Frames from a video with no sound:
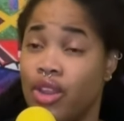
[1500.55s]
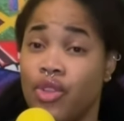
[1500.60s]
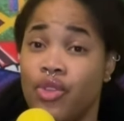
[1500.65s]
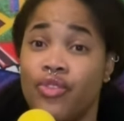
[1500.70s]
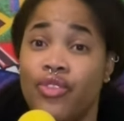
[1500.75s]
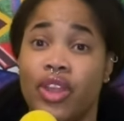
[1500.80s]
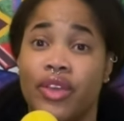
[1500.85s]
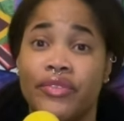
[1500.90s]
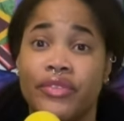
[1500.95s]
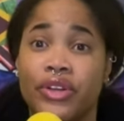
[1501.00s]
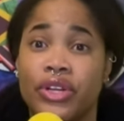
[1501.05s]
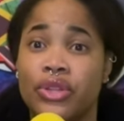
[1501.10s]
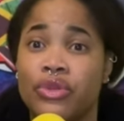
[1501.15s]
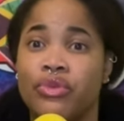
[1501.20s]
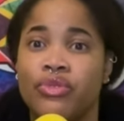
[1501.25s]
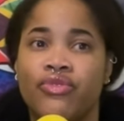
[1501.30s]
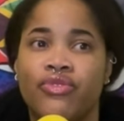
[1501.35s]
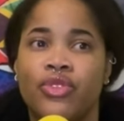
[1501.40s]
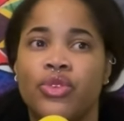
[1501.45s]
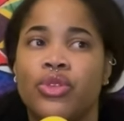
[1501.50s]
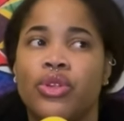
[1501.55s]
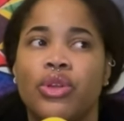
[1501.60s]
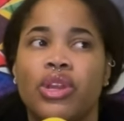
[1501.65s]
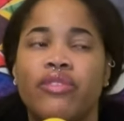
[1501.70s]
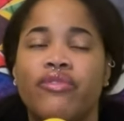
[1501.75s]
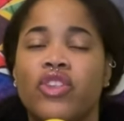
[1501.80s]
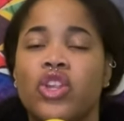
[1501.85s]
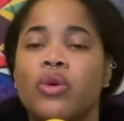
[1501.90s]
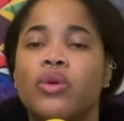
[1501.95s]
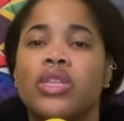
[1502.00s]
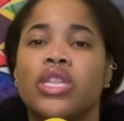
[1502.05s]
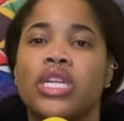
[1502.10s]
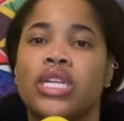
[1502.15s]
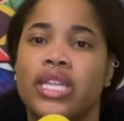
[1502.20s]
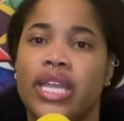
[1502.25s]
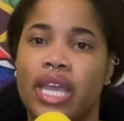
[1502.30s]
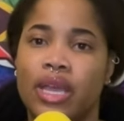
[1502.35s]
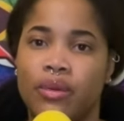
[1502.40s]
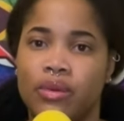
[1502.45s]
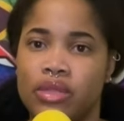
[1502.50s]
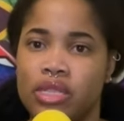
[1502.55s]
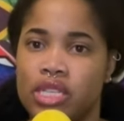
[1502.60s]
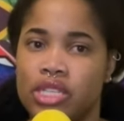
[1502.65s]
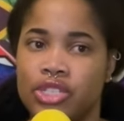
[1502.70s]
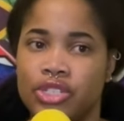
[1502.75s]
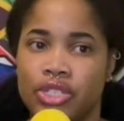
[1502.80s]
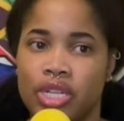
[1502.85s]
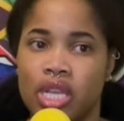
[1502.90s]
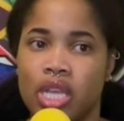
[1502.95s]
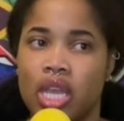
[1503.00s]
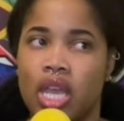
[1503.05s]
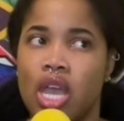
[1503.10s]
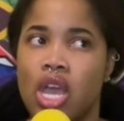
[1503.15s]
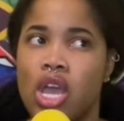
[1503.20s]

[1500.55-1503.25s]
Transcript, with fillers: You've never you you don't even know what they're like when they drink.